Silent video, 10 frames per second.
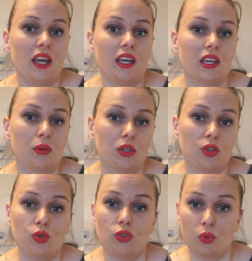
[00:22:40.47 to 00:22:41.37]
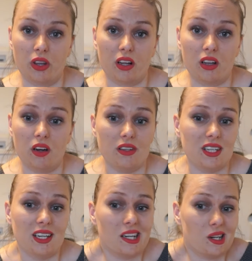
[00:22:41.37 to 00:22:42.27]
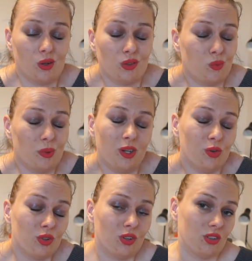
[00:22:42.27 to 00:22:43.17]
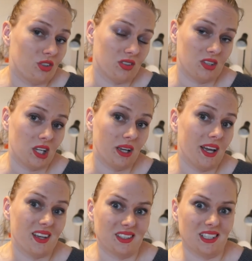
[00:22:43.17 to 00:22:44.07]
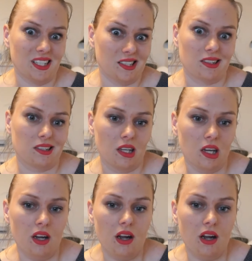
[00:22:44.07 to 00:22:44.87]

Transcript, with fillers: it can be used with a gloss and it can also be used just as it is.